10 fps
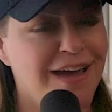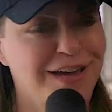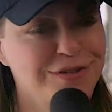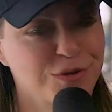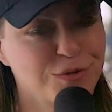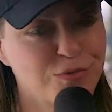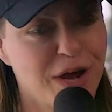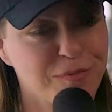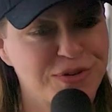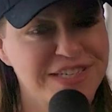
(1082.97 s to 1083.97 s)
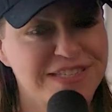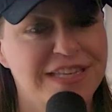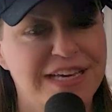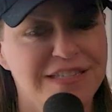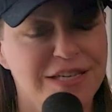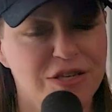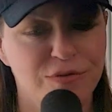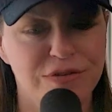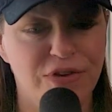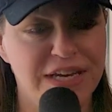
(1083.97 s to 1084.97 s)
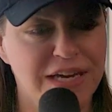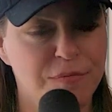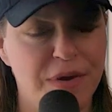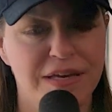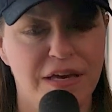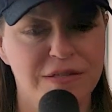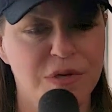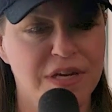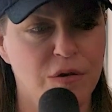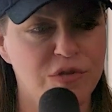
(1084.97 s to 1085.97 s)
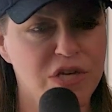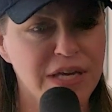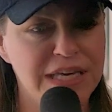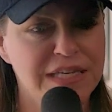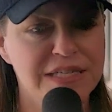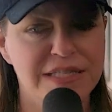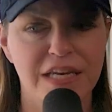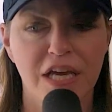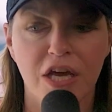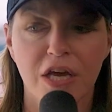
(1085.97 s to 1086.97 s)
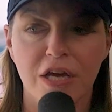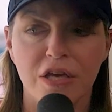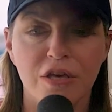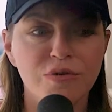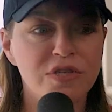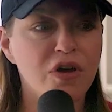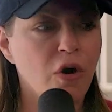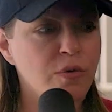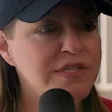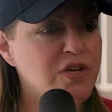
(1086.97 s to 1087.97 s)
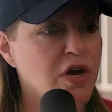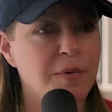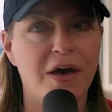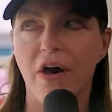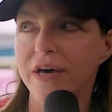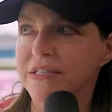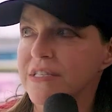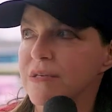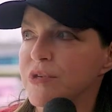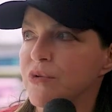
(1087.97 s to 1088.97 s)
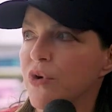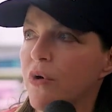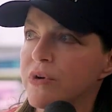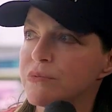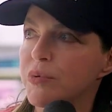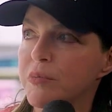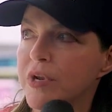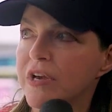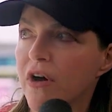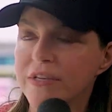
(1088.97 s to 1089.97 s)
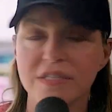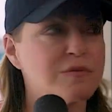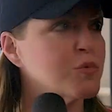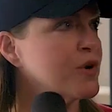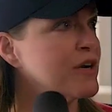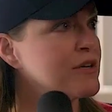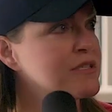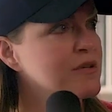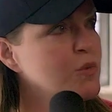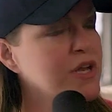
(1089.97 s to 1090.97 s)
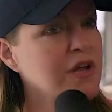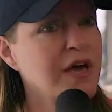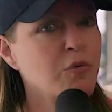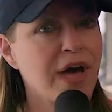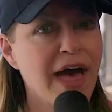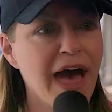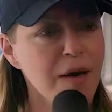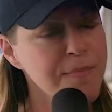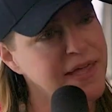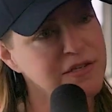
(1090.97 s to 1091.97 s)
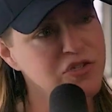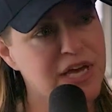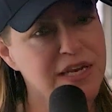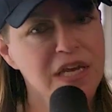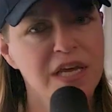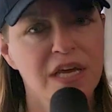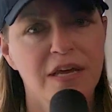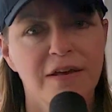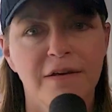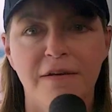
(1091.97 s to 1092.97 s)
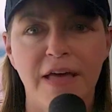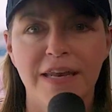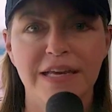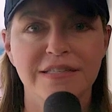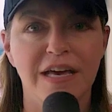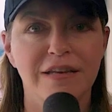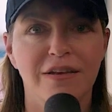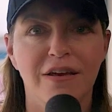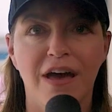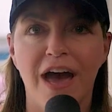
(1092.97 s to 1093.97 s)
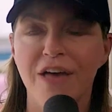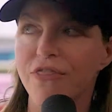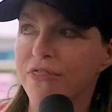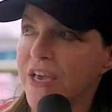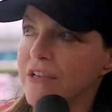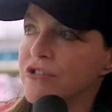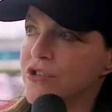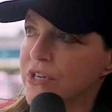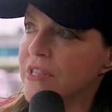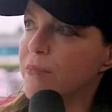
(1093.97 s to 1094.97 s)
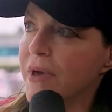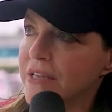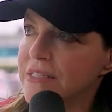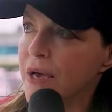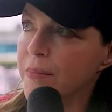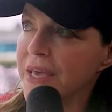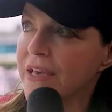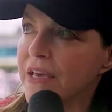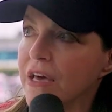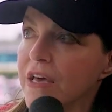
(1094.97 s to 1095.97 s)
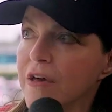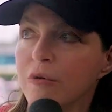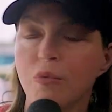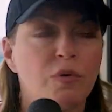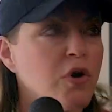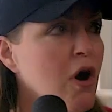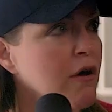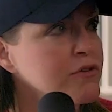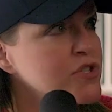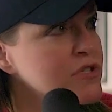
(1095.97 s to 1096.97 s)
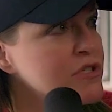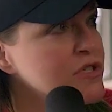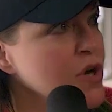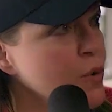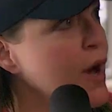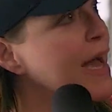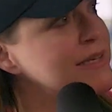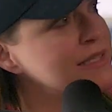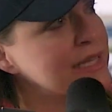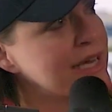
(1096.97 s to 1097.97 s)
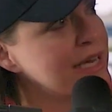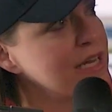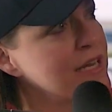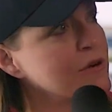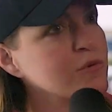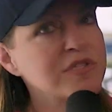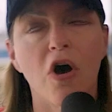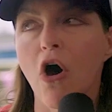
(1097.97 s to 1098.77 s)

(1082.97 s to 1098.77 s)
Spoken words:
I had told Rob recently, I said, it's funny, my husband and I were talking and he said, you used to always talk about autism. You were always promoting autism awareness and whatnot. What happened, Jen? And I said, I think during the pandemic, we were all just so isolated and there was